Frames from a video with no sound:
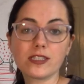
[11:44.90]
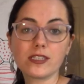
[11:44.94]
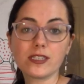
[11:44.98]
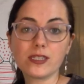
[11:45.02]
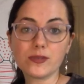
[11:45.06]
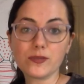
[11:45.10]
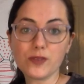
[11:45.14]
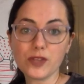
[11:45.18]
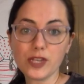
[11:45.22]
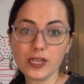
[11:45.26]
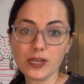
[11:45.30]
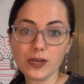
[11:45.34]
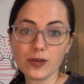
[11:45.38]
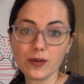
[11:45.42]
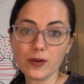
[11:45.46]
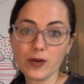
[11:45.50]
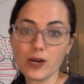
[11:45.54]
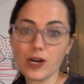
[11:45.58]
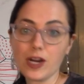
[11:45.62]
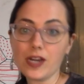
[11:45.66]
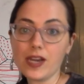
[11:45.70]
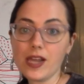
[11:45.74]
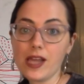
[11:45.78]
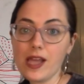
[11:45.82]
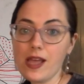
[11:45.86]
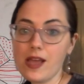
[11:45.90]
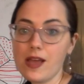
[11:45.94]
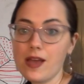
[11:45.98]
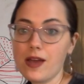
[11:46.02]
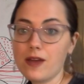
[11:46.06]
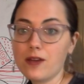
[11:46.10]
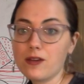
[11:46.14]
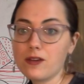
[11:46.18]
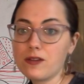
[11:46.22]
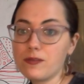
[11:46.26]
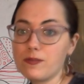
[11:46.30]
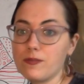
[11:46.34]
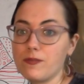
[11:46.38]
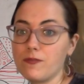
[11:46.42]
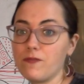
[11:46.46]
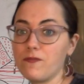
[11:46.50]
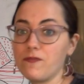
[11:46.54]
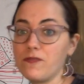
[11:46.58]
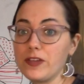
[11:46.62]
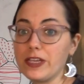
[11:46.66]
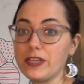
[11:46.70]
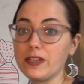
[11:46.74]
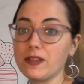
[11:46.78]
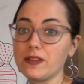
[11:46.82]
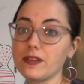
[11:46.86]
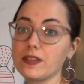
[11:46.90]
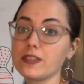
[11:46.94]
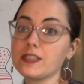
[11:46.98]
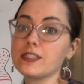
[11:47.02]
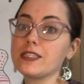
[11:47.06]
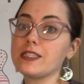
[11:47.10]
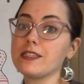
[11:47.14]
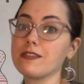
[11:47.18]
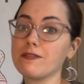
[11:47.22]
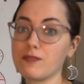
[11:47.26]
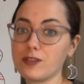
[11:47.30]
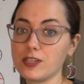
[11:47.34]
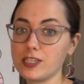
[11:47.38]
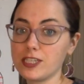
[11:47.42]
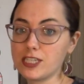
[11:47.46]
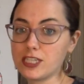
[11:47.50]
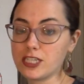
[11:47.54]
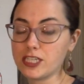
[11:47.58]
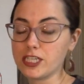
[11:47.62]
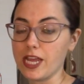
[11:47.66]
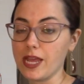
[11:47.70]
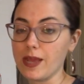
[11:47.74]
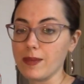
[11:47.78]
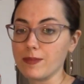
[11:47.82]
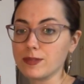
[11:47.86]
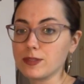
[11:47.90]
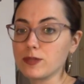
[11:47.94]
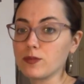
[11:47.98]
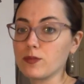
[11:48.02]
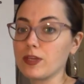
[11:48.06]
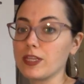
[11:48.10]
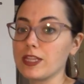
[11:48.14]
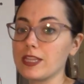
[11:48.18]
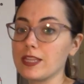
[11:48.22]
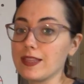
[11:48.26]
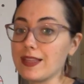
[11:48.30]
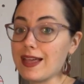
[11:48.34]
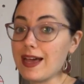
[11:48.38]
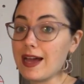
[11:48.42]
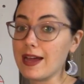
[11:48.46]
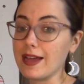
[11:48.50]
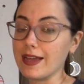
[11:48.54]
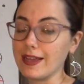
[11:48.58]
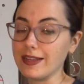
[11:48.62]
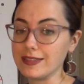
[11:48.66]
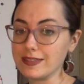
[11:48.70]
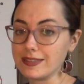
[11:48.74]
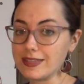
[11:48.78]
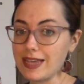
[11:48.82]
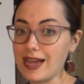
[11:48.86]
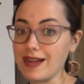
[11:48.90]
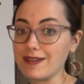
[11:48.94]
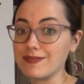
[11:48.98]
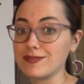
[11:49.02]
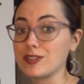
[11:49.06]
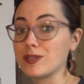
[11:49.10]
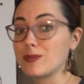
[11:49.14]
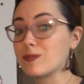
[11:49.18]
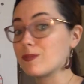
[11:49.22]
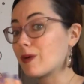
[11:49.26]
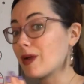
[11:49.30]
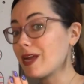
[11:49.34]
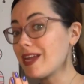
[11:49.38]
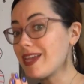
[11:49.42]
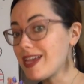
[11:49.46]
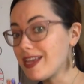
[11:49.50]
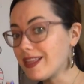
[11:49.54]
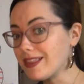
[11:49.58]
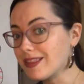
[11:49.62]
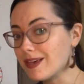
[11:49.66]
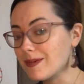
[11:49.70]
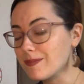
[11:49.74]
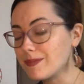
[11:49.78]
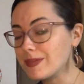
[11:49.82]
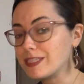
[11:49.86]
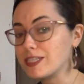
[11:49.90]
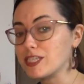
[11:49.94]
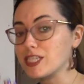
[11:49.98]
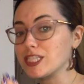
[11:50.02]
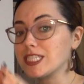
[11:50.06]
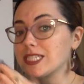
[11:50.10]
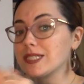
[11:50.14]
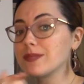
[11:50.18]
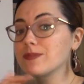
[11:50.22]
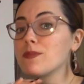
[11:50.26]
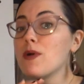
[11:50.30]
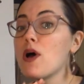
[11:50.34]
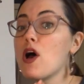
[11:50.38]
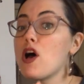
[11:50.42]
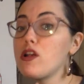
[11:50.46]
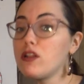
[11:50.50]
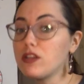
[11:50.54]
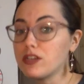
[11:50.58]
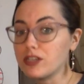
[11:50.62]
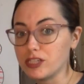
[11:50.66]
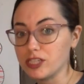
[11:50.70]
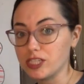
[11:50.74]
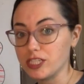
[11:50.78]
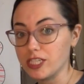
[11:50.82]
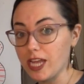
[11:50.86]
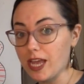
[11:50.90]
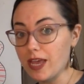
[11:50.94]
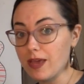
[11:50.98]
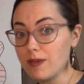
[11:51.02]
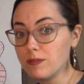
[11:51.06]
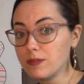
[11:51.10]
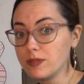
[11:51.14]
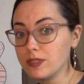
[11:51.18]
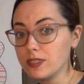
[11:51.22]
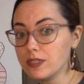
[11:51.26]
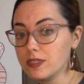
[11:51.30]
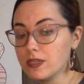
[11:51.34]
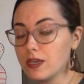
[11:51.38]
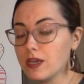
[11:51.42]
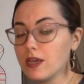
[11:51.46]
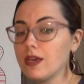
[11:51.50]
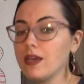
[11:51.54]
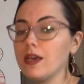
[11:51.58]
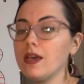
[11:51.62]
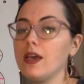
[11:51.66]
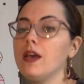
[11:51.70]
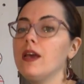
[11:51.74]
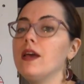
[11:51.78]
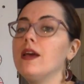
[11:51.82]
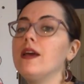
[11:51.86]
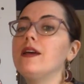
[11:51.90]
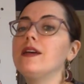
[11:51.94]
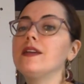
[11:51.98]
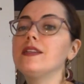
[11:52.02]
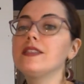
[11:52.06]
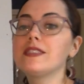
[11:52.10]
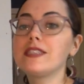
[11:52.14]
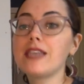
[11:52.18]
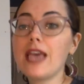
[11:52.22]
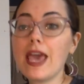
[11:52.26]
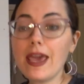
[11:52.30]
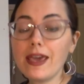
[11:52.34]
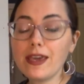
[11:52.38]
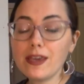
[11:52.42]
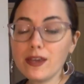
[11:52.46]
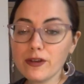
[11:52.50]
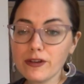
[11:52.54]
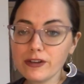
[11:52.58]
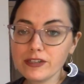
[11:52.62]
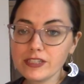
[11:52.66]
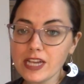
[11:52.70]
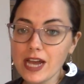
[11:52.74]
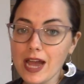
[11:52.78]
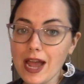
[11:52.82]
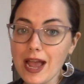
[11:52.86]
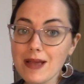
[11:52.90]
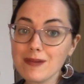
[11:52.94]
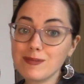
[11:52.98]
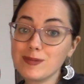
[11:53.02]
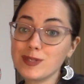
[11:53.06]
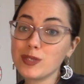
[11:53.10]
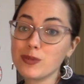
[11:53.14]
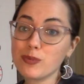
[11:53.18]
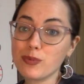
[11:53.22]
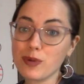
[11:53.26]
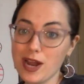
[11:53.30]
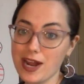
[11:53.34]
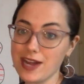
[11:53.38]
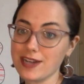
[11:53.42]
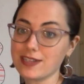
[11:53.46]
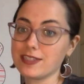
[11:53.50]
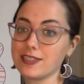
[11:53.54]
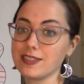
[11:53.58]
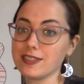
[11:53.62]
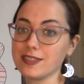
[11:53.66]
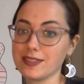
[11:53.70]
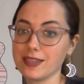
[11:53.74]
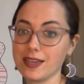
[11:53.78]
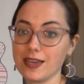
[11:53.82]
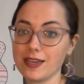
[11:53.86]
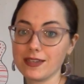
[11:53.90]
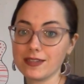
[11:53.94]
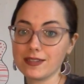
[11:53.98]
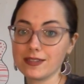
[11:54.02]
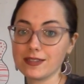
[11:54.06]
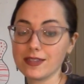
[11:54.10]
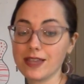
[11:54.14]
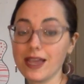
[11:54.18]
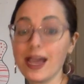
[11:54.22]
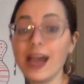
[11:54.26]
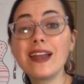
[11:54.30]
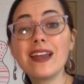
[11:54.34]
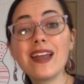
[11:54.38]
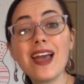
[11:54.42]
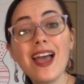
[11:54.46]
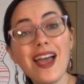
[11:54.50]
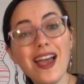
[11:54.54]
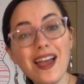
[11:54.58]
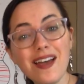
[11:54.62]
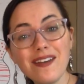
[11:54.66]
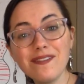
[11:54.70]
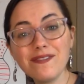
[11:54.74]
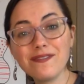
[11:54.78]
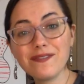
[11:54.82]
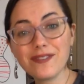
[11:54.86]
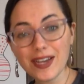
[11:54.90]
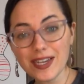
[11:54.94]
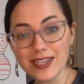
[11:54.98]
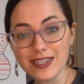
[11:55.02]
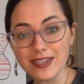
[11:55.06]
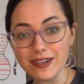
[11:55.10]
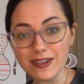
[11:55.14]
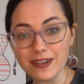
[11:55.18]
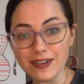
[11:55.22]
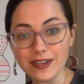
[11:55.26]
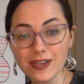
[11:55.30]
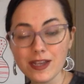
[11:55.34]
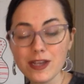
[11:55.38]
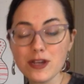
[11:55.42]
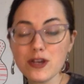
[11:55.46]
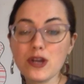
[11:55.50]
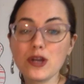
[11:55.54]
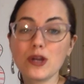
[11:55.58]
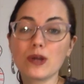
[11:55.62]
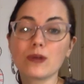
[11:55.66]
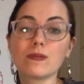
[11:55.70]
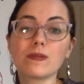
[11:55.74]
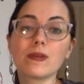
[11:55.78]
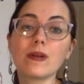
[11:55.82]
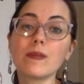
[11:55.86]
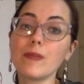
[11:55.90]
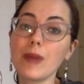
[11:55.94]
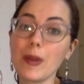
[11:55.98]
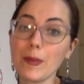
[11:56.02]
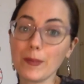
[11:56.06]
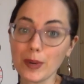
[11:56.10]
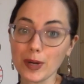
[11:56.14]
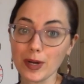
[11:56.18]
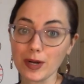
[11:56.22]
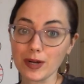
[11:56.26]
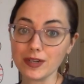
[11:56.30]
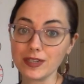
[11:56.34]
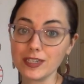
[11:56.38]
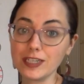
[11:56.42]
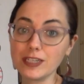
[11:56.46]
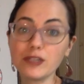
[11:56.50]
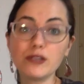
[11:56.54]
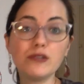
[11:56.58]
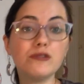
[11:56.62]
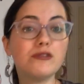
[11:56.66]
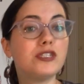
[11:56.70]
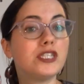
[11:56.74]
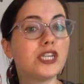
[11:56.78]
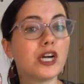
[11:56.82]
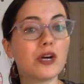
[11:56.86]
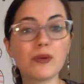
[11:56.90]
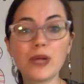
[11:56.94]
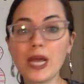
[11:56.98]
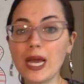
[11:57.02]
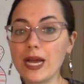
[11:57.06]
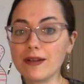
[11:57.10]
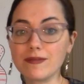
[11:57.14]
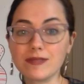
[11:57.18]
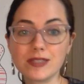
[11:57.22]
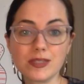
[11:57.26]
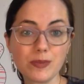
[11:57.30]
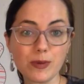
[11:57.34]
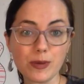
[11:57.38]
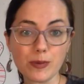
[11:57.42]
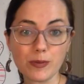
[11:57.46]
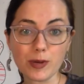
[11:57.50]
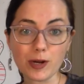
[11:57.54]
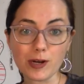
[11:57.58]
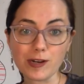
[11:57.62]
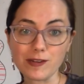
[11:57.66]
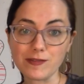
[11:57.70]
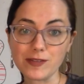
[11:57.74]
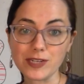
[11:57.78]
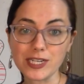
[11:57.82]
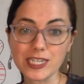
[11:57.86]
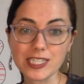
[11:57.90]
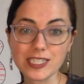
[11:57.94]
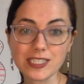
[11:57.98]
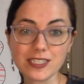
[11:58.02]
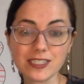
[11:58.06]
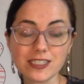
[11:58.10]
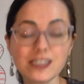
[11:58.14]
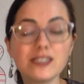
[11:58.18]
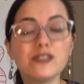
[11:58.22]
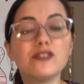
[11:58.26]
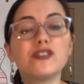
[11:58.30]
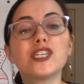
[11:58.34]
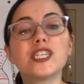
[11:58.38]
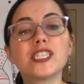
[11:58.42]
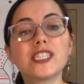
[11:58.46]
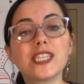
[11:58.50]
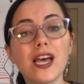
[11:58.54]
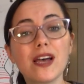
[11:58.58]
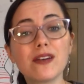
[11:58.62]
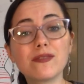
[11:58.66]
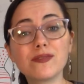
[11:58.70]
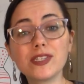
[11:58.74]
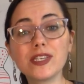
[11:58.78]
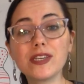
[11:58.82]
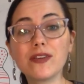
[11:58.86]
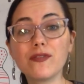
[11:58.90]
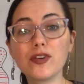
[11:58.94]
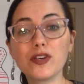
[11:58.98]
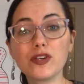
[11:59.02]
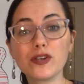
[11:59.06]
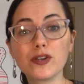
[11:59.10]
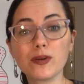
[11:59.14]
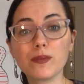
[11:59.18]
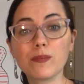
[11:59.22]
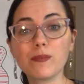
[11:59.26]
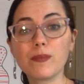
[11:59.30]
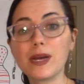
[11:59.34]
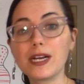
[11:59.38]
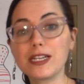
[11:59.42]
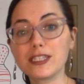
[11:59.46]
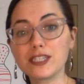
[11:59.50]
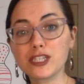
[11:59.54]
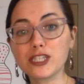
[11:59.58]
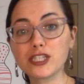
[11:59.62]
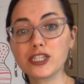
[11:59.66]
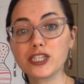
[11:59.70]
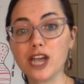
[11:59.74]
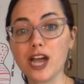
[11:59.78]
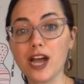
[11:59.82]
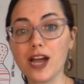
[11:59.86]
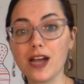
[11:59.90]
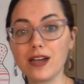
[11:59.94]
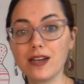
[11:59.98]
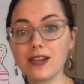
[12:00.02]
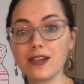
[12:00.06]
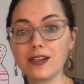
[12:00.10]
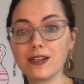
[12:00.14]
this video on how to fill different shapes with lines after breaking them into smaller shapes, take your time to practice this and have fun. Remember, you don't have to be perfect. You just have to give it your best shot.